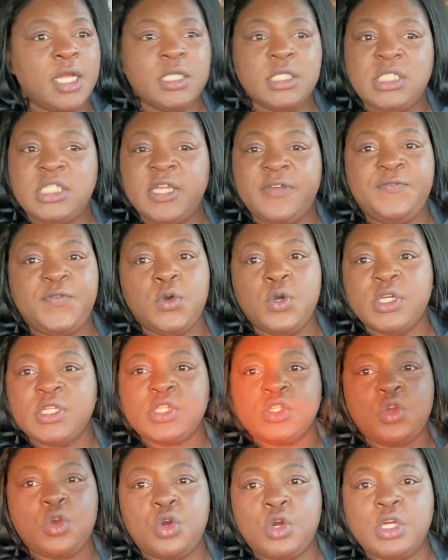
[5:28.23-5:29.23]

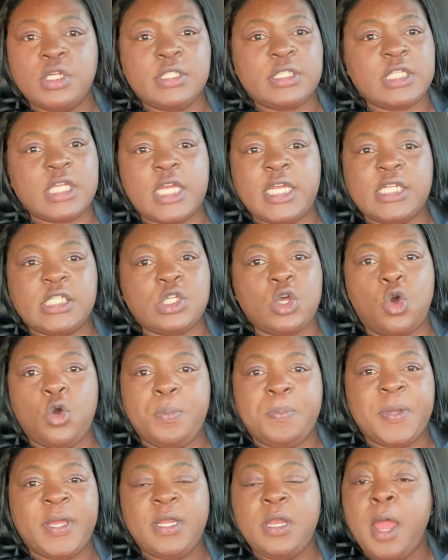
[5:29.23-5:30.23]
divorce court is
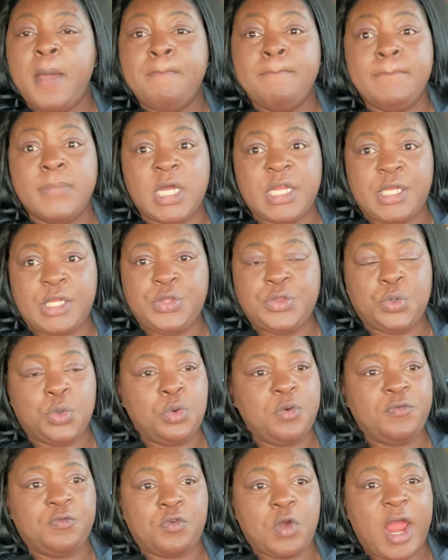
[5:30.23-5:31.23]
open Monday
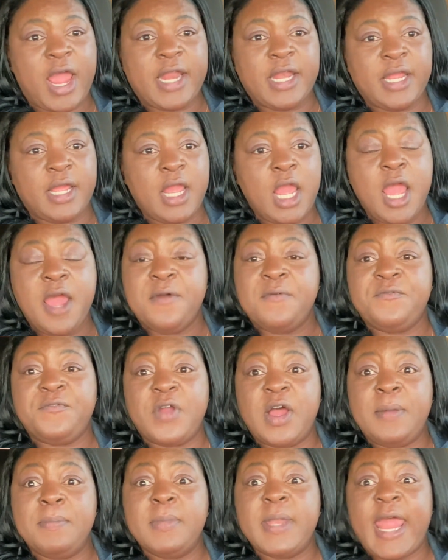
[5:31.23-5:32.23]
through Friday
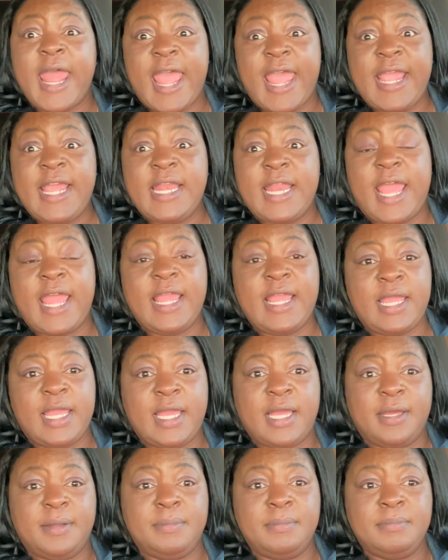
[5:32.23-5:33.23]
from 8
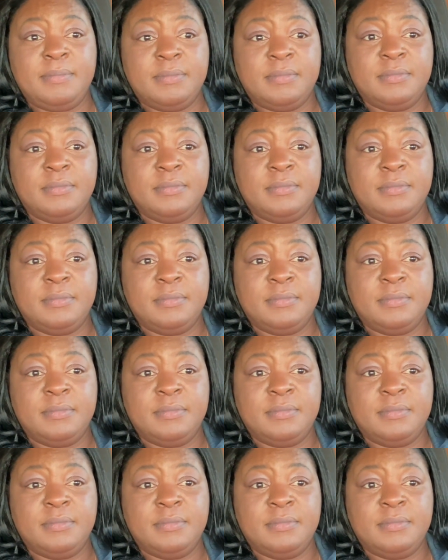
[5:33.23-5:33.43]
a.m.